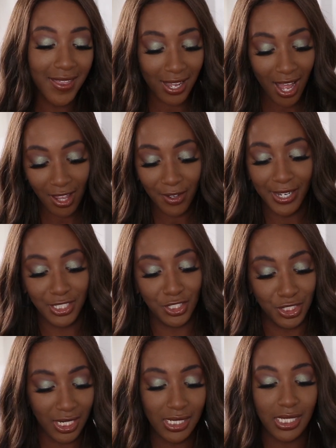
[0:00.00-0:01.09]
the color is
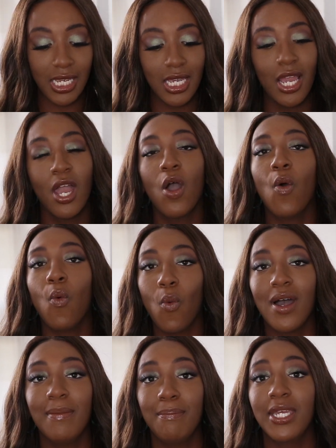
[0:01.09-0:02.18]

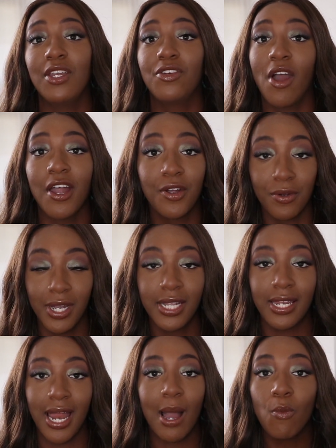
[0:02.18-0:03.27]
GT1B dark green
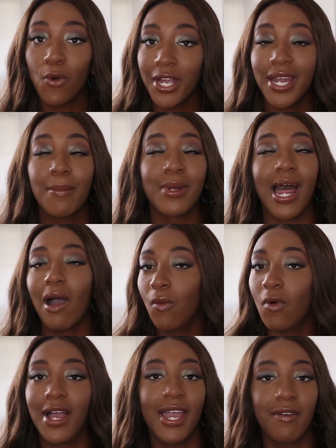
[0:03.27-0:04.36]
that I'm wearing, but I
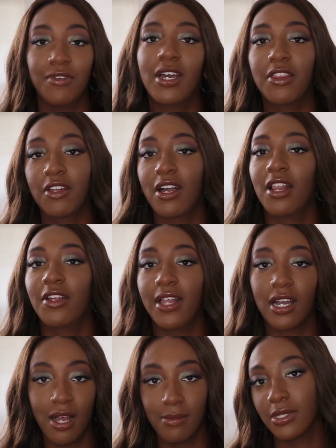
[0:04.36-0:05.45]
want every other color that
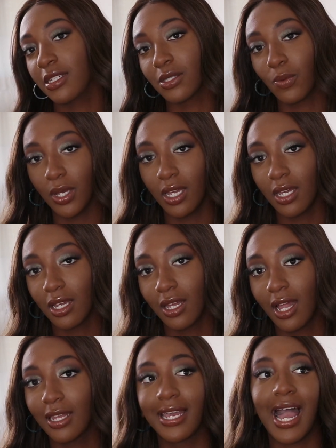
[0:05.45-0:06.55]
comes in this wig.
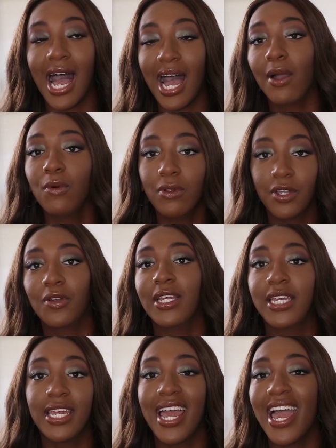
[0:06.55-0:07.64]
Like, I will literally get